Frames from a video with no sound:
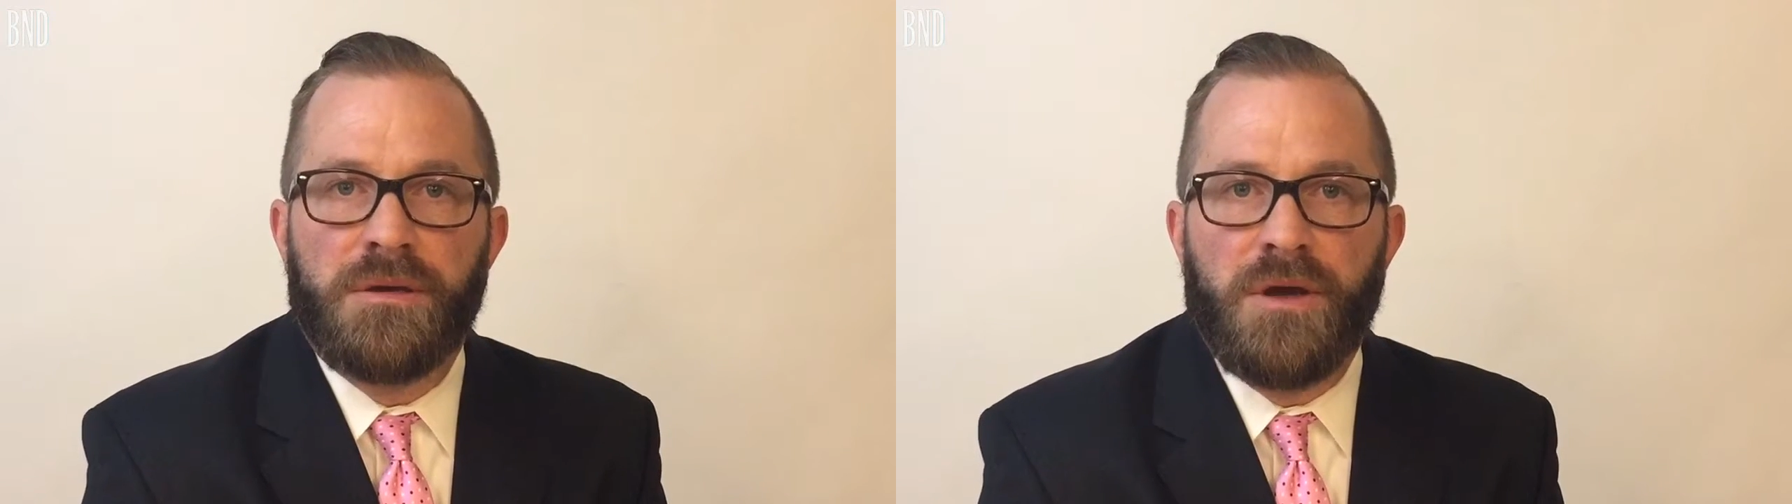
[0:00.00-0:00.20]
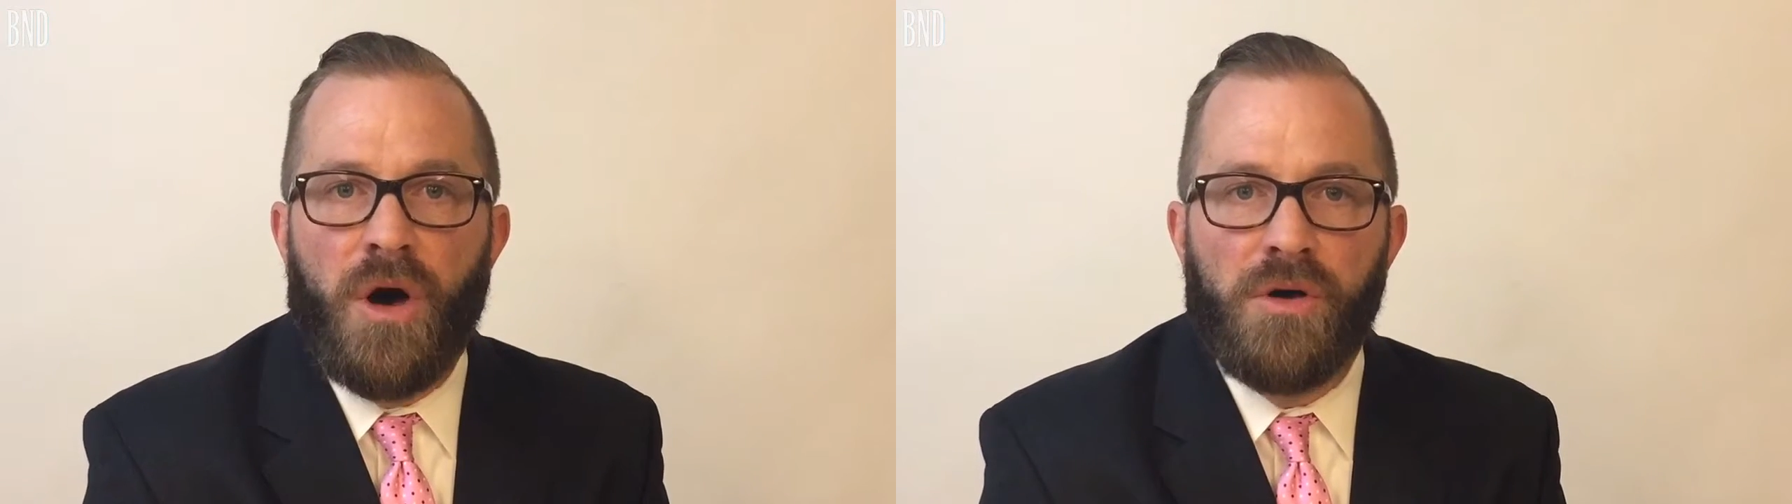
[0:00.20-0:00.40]

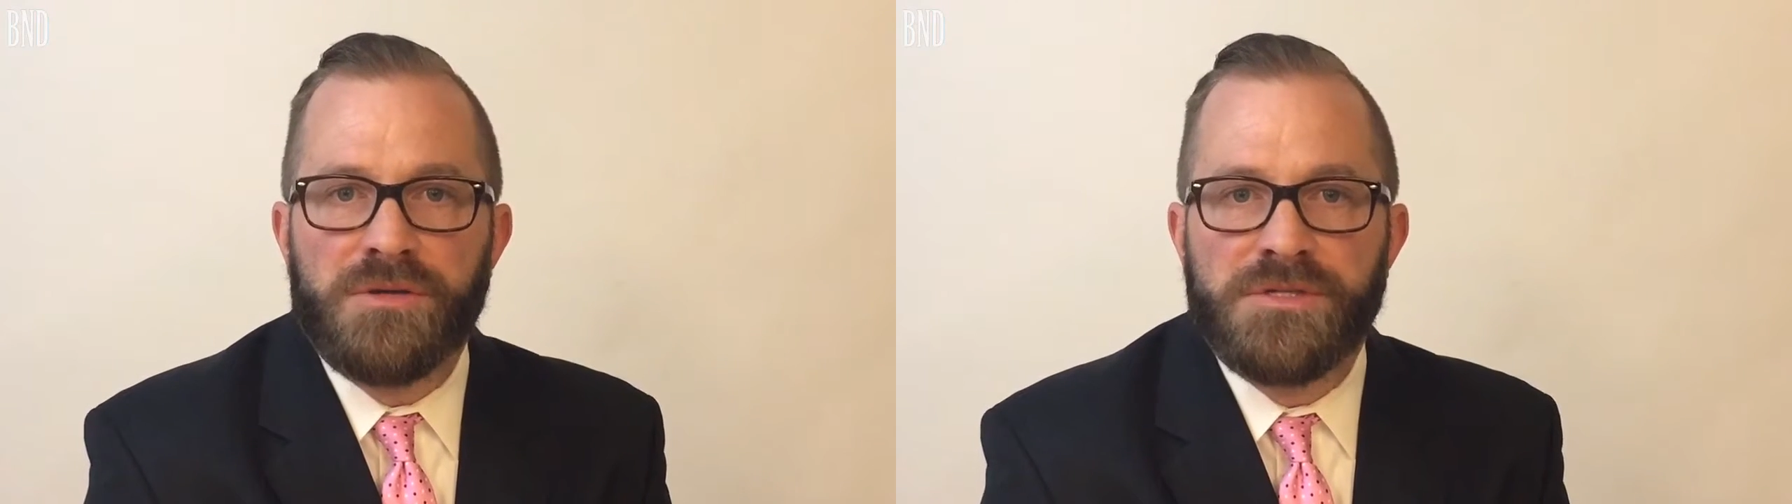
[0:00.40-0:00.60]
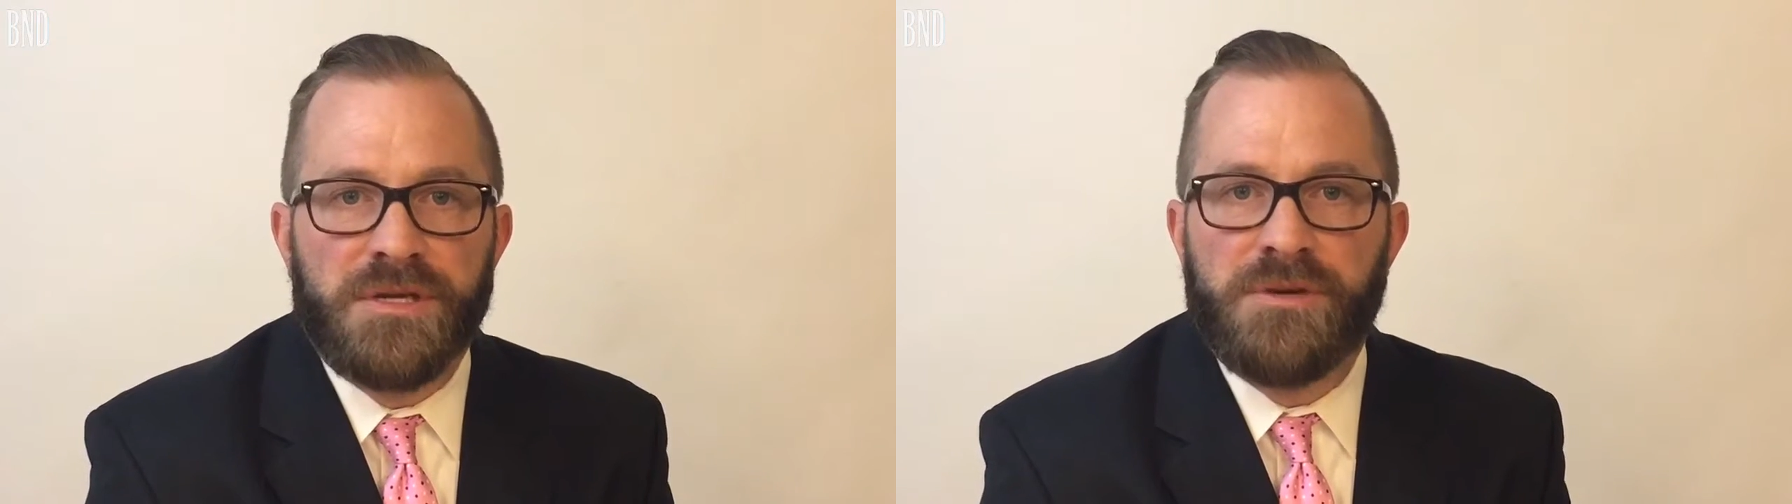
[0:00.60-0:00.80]

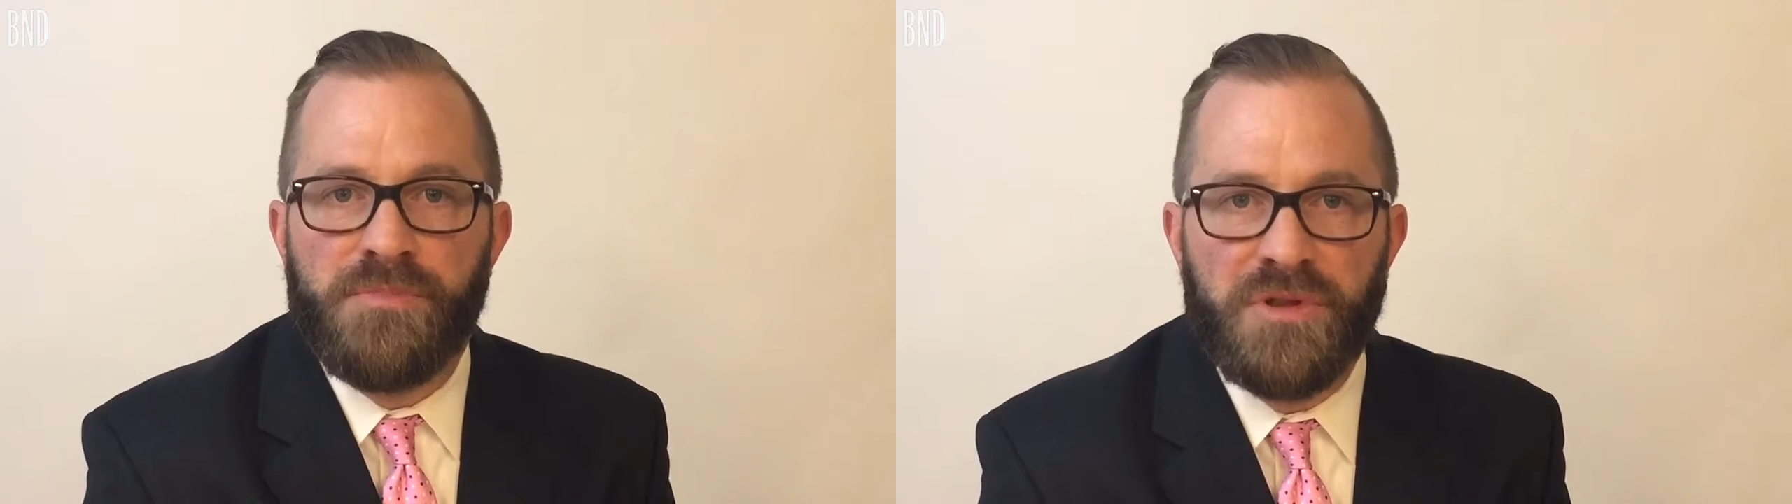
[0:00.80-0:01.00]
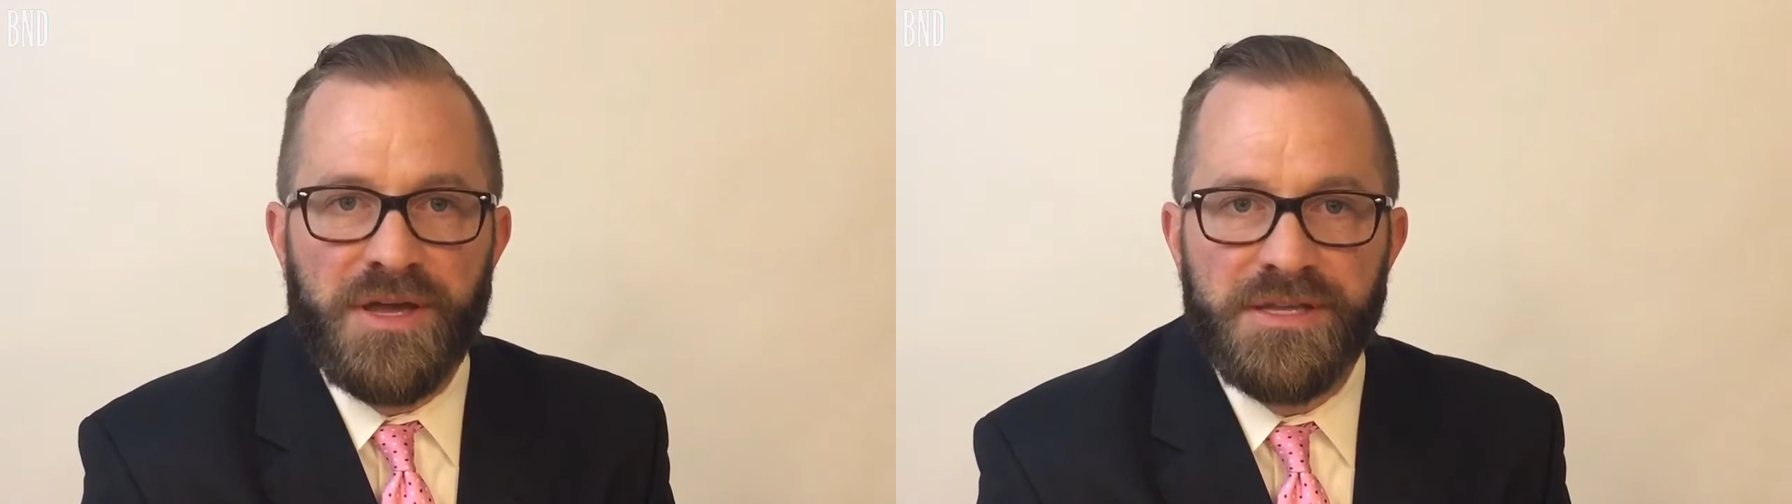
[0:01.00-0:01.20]
calls and
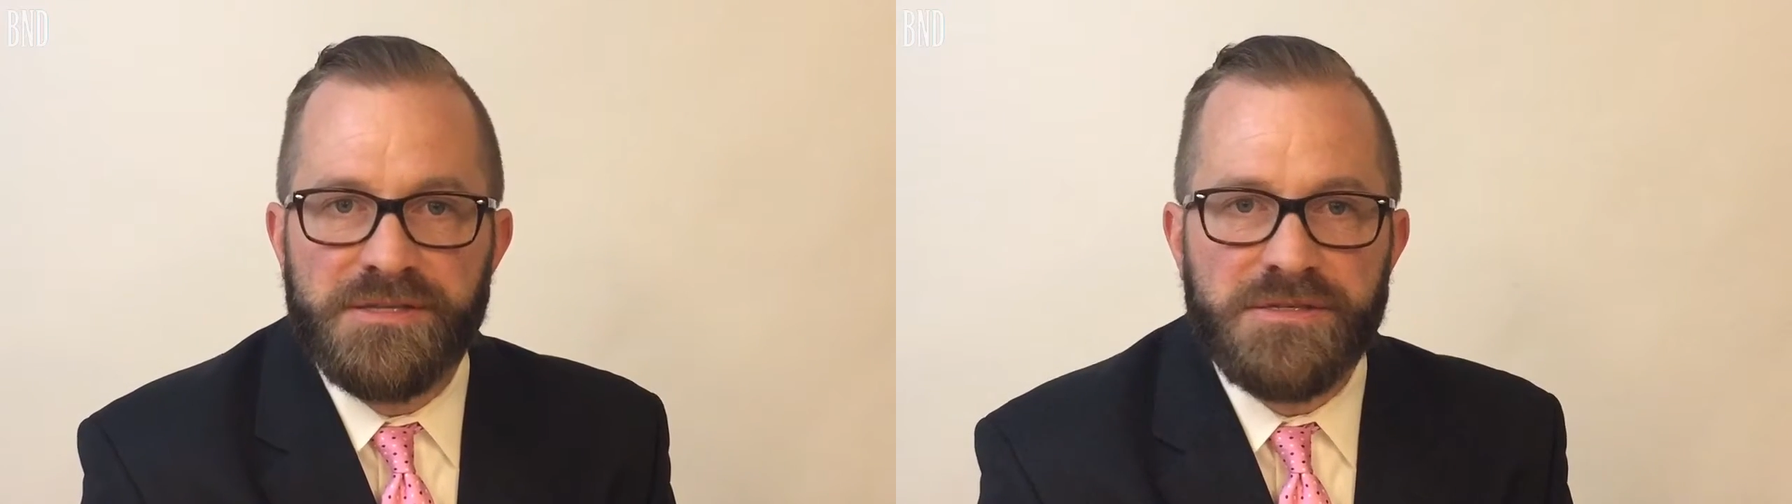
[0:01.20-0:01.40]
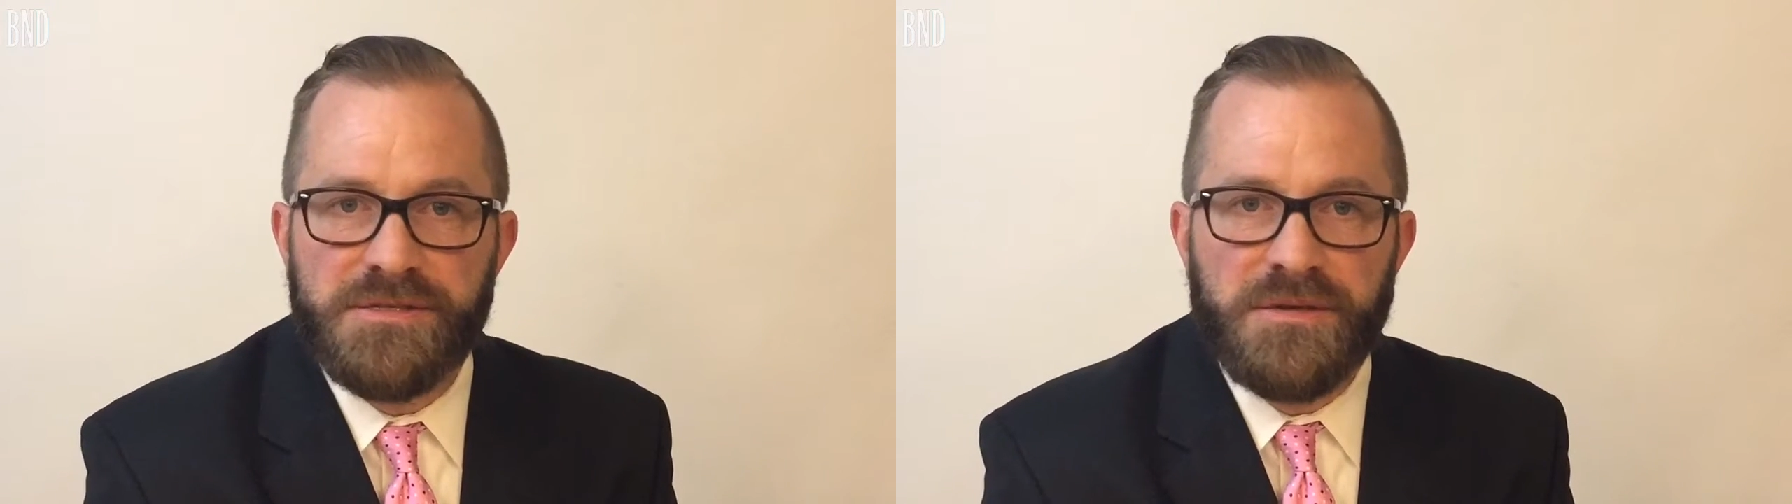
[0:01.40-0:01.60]

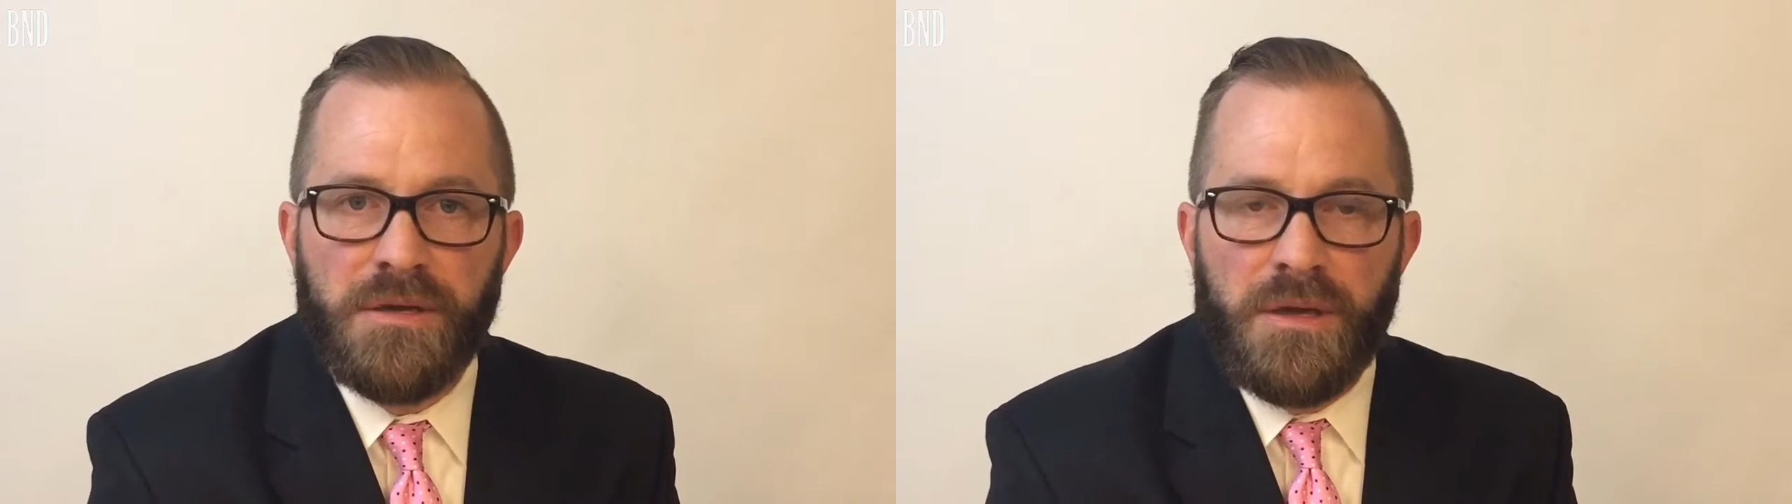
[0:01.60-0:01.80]
complaints,